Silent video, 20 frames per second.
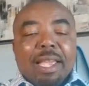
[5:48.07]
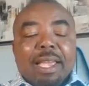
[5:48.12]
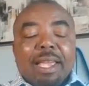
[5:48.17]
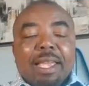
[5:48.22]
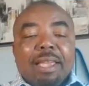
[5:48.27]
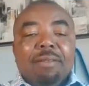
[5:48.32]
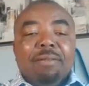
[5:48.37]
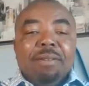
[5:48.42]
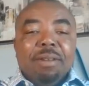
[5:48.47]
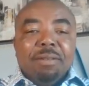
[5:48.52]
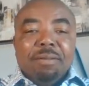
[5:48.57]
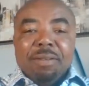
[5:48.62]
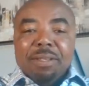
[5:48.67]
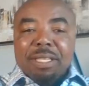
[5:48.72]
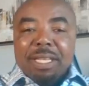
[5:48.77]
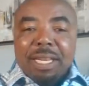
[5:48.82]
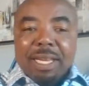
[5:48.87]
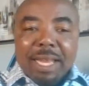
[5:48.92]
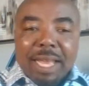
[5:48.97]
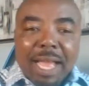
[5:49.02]
Even if it's
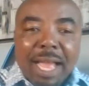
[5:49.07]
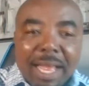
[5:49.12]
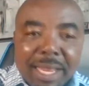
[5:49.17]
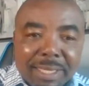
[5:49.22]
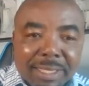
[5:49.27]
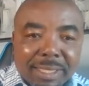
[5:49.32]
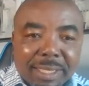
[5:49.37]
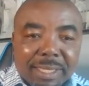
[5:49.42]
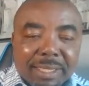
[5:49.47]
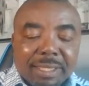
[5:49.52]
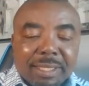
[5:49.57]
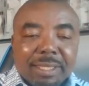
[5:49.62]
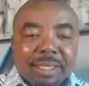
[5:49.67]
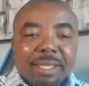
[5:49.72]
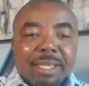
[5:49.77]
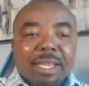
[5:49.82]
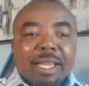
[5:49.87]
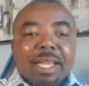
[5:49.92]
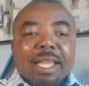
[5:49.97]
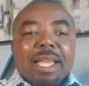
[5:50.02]
an asset,
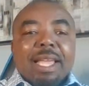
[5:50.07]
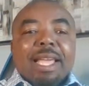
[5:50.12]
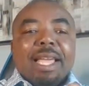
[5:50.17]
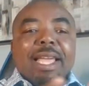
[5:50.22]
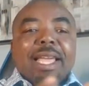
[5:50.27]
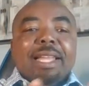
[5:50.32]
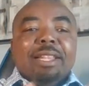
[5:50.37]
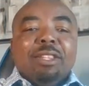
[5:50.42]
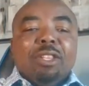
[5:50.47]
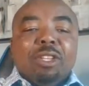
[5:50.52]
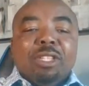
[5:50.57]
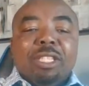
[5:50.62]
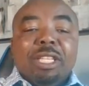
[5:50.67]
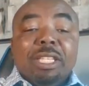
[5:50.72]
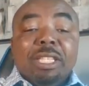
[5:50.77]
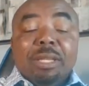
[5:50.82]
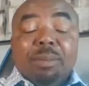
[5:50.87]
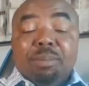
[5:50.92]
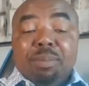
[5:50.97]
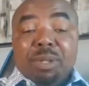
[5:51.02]
does it
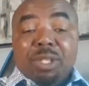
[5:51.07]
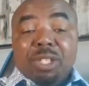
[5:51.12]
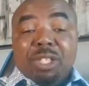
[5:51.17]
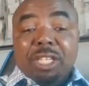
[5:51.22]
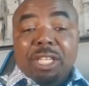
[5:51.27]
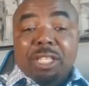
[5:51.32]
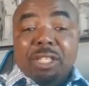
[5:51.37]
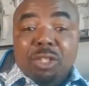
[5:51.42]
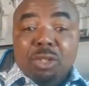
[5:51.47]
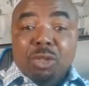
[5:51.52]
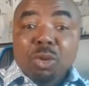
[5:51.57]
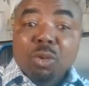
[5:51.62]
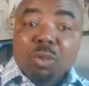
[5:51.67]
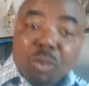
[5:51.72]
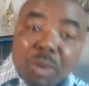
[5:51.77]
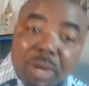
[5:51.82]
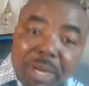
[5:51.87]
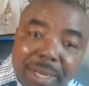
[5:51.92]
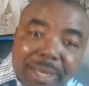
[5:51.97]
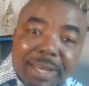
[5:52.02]
depreciate too
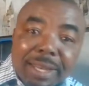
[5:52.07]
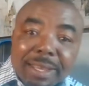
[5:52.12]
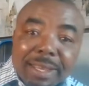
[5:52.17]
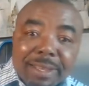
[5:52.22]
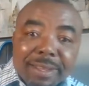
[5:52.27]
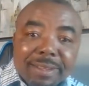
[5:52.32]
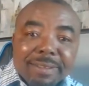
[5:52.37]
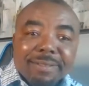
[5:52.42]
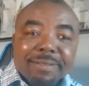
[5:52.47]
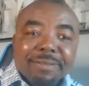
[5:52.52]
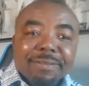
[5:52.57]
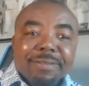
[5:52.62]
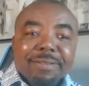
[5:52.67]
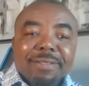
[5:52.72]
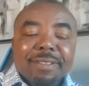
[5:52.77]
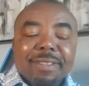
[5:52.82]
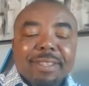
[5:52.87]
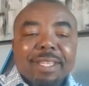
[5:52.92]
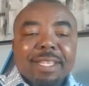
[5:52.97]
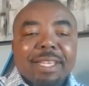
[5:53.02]
quickly?
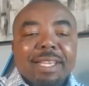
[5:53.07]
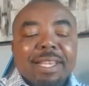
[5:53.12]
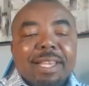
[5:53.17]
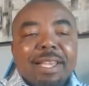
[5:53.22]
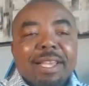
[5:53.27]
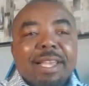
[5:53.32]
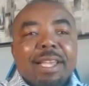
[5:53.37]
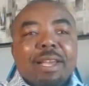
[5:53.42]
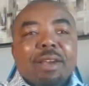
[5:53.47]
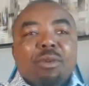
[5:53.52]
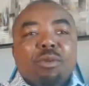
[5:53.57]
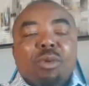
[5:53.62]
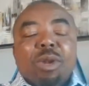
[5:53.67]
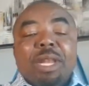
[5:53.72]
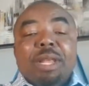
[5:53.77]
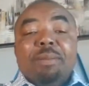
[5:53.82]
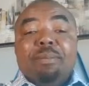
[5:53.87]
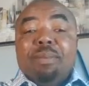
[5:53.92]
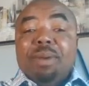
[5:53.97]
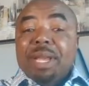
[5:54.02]
Will
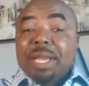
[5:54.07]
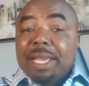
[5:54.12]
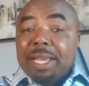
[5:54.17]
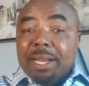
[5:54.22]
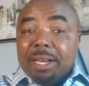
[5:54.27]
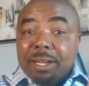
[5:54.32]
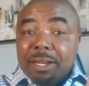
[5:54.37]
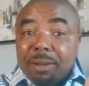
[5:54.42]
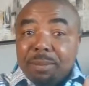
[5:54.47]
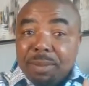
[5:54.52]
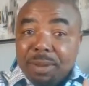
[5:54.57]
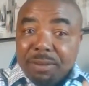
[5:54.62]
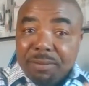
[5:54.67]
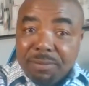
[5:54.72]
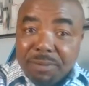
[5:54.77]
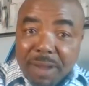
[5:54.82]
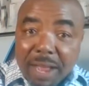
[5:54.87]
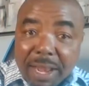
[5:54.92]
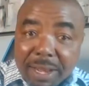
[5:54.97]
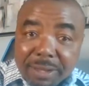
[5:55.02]
it bring economic
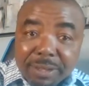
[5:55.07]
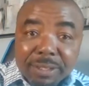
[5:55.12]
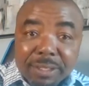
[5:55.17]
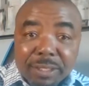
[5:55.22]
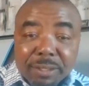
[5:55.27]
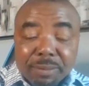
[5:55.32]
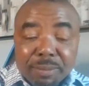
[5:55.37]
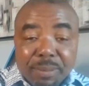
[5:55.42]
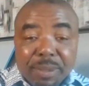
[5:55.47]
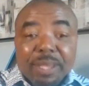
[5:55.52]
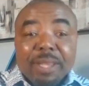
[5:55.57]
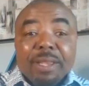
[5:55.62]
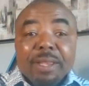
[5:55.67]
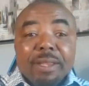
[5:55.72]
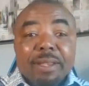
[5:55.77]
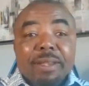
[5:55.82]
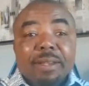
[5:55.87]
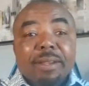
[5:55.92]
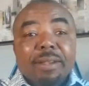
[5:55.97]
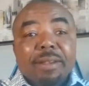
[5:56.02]
value to me
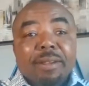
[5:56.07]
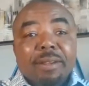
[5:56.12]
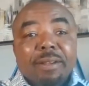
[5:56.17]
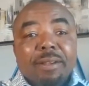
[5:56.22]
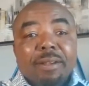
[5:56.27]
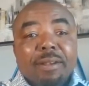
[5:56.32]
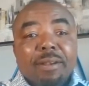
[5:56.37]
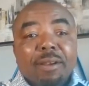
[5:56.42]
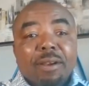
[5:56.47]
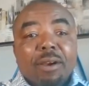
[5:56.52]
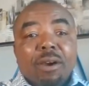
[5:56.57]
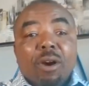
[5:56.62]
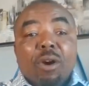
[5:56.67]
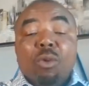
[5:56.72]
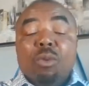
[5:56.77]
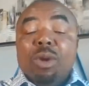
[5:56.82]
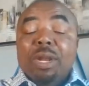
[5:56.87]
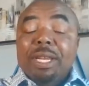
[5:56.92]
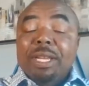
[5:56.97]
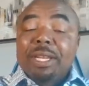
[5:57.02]
or
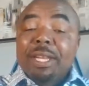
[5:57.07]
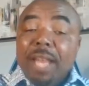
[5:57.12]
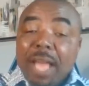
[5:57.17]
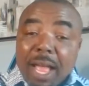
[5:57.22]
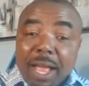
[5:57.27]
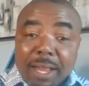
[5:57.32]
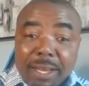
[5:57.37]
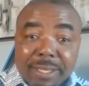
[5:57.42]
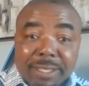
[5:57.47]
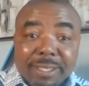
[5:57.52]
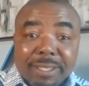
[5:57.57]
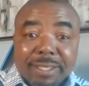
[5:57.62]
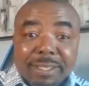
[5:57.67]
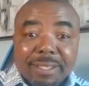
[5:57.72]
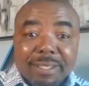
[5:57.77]
will it not?